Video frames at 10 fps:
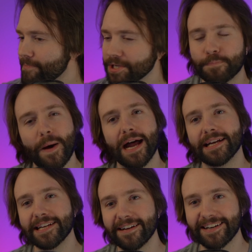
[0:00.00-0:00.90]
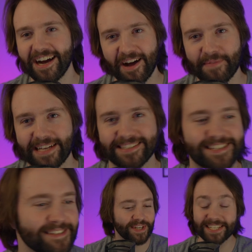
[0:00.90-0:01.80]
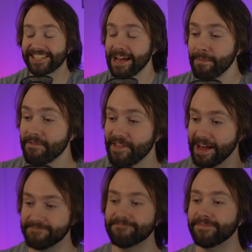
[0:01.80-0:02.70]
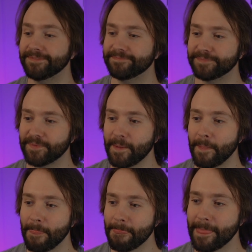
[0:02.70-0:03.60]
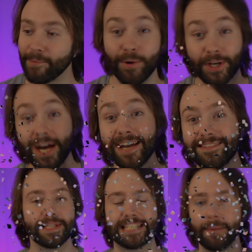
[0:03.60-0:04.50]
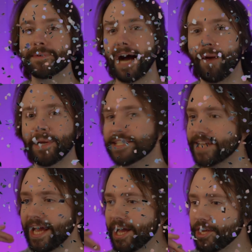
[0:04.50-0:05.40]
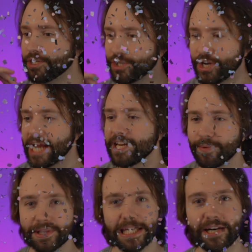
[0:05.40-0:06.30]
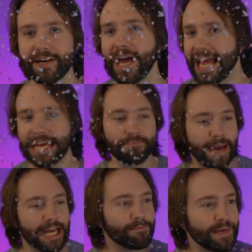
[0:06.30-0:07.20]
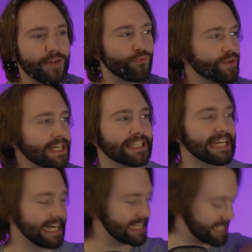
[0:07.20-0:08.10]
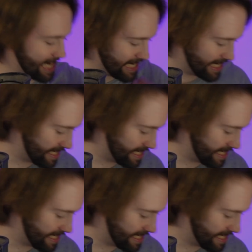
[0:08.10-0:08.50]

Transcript: responding to your comments because some of them were good. Some comments genuinely good. It made me really excited